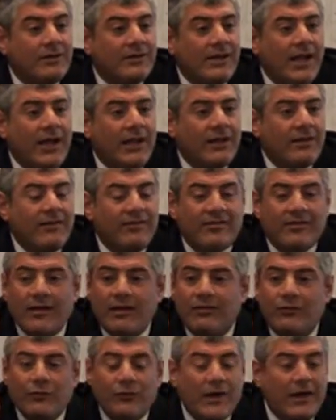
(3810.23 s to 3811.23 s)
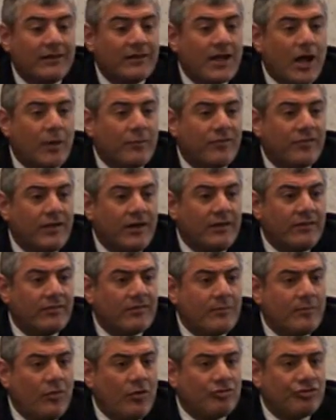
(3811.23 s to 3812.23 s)
Then his, his friend comes in and
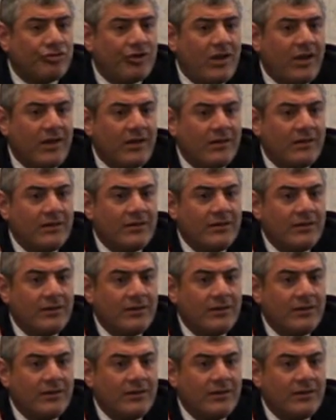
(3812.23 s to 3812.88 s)
says, Moshe,